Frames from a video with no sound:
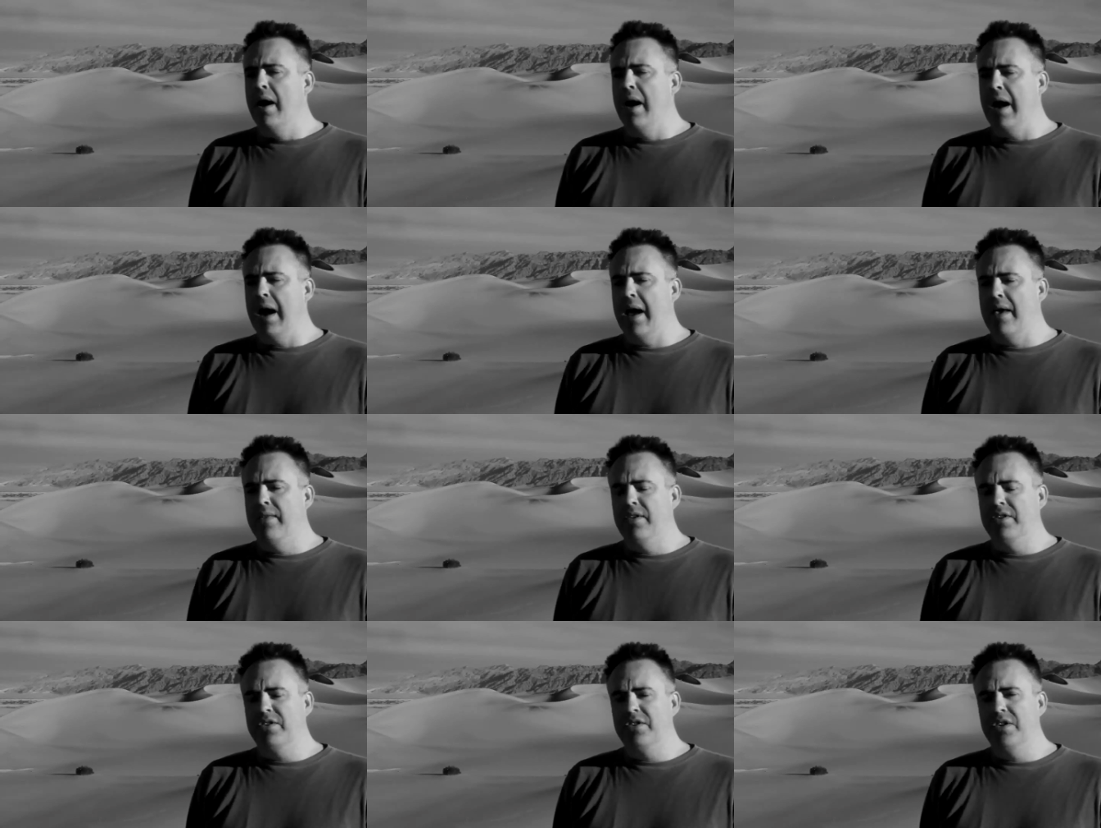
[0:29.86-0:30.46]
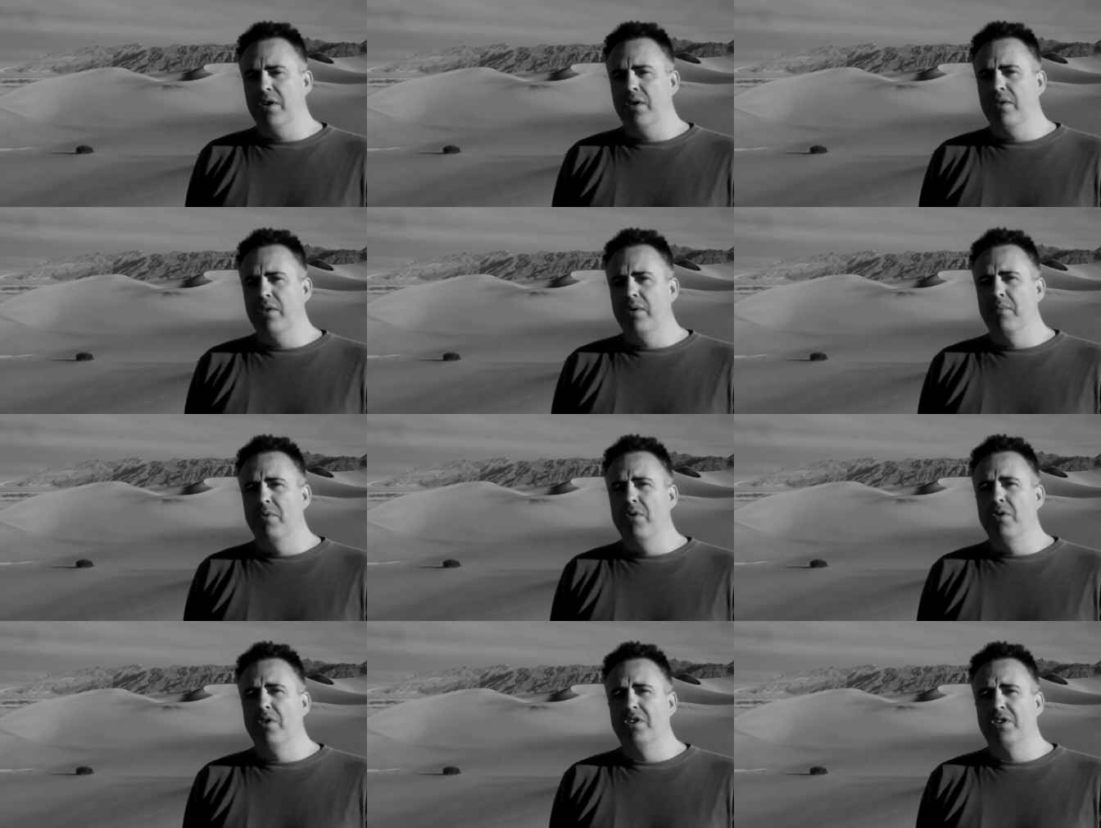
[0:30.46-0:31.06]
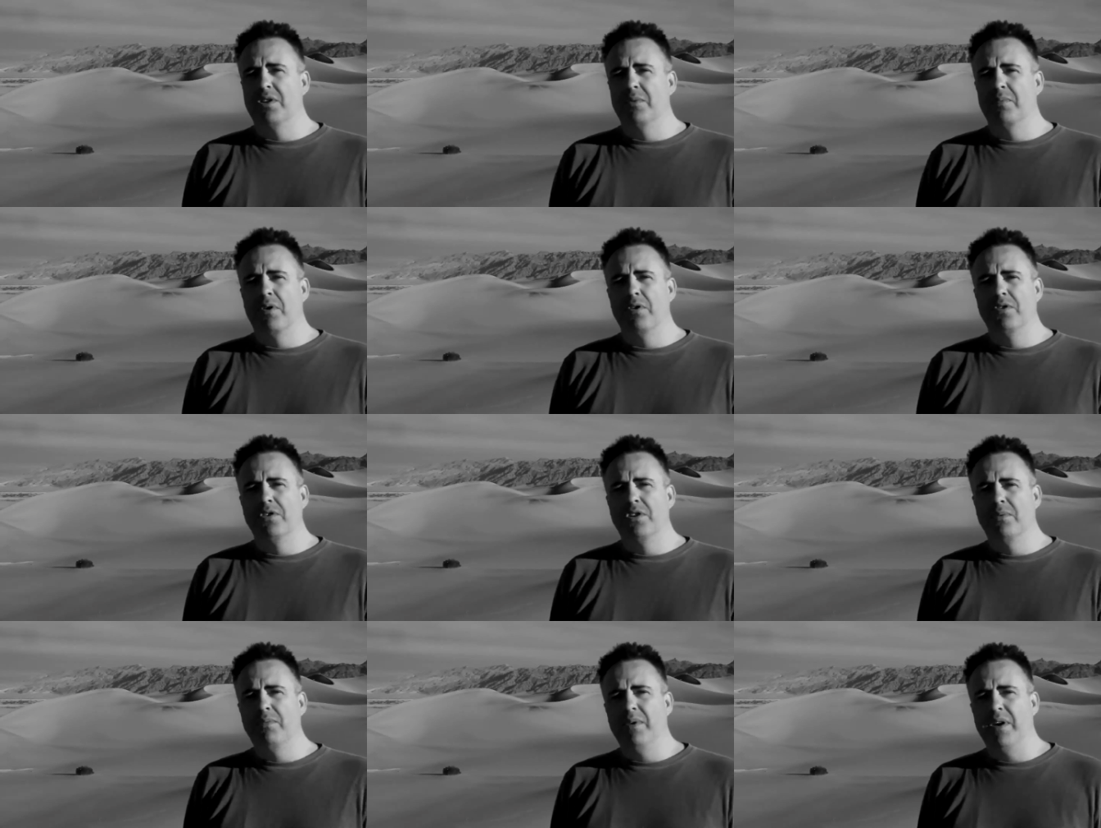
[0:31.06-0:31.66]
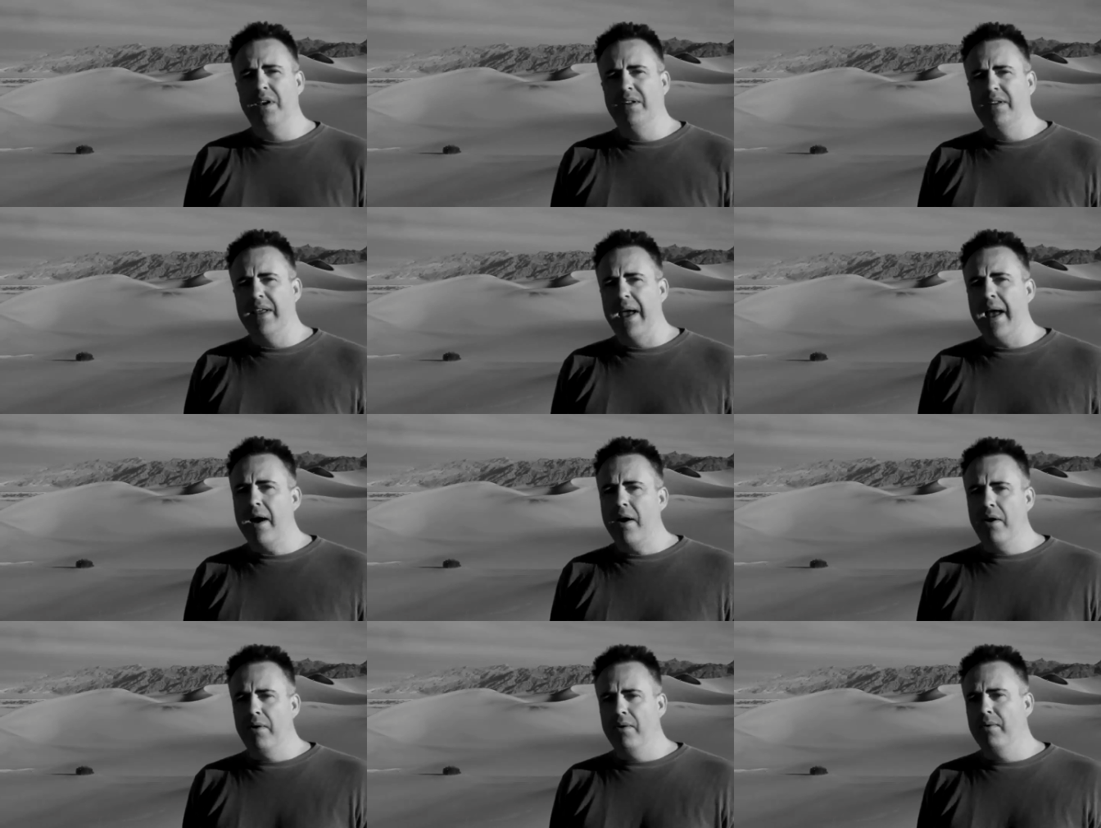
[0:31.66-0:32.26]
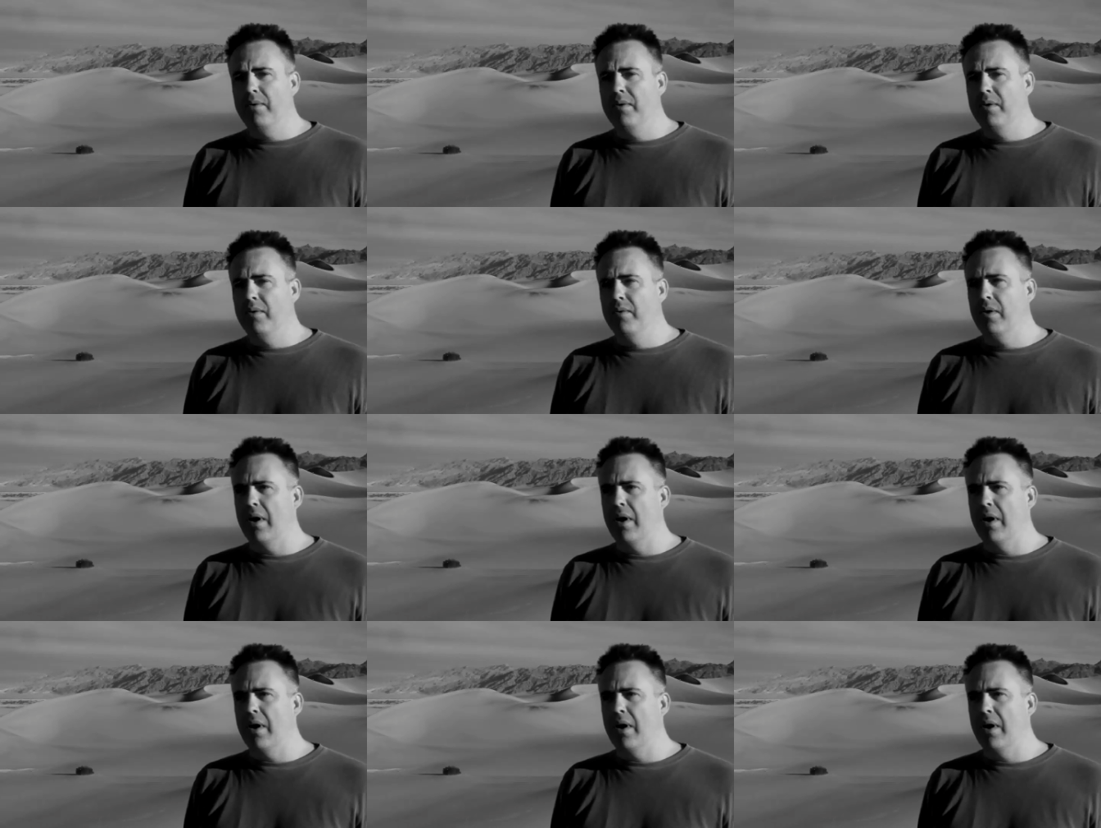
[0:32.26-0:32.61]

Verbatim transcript: And this year the moon is supposed to be down